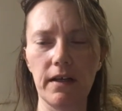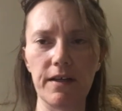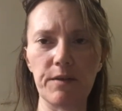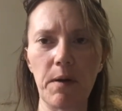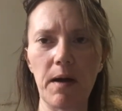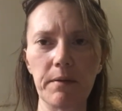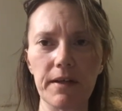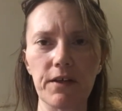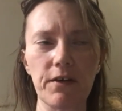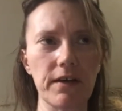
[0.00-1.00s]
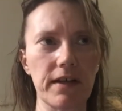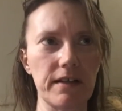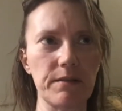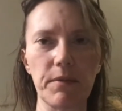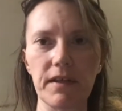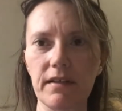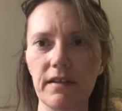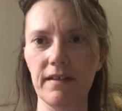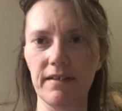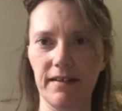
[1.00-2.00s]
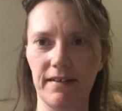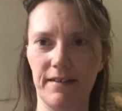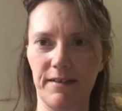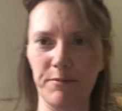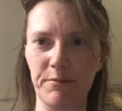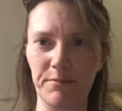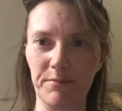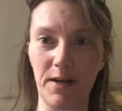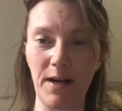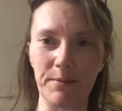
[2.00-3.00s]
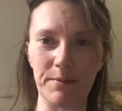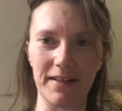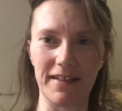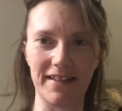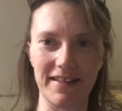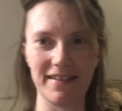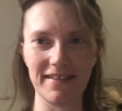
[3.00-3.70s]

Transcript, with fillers: he's probably cooking, but probably.